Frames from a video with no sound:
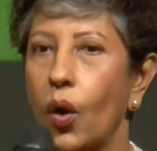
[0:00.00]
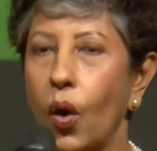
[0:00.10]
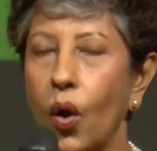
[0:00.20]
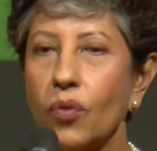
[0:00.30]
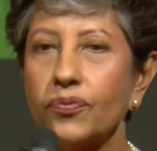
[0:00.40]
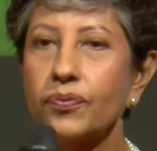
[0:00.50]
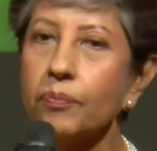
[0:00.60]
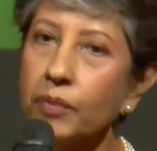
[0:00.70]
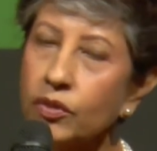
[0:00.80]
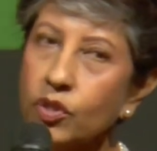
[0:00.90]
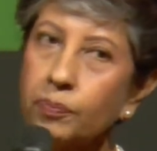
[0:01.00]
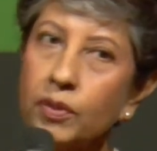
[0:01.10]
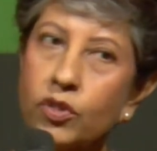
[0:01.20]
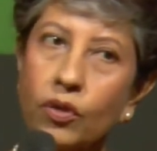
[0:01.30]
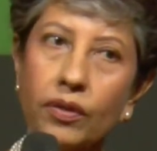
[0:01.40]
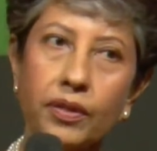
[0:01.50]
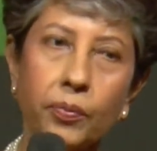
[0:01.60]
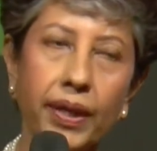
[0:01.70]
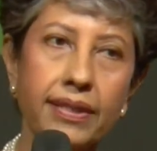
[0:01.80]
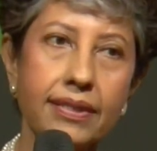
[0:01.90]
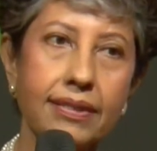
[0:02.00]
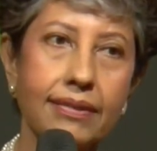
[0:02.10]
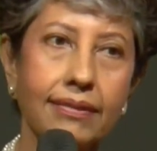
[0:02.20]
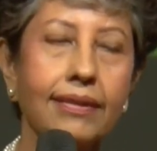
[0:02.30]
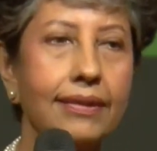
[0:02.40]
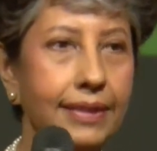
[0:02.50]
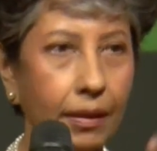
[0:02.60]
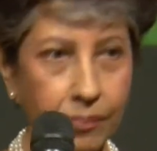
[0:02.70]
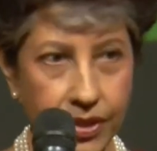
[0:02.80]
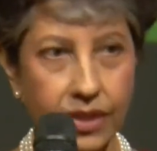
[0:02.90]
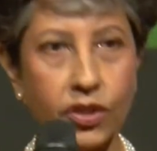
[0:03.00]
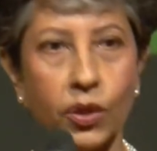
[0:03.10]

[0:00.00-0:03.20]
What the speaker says: of municipal solid waste dumped in